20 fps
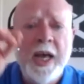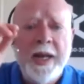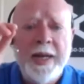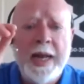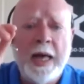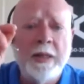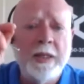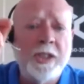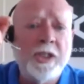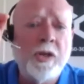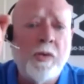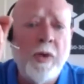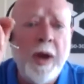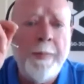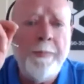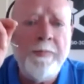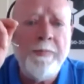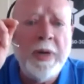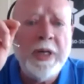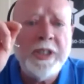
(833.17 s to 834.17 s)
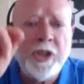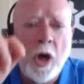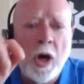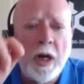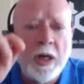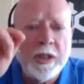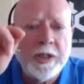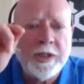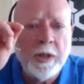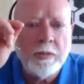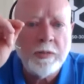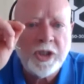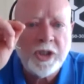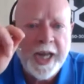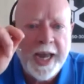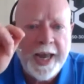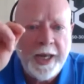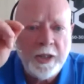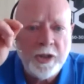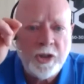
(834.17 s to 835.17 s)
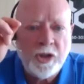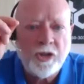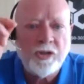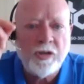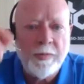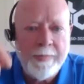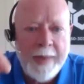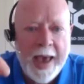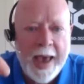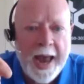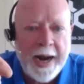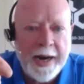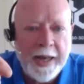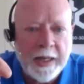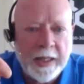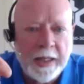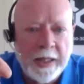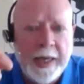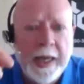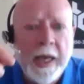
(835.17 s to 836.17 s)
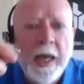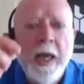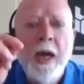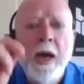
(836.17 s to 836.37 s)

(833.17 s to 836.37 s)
Now, the script must also change dramatically.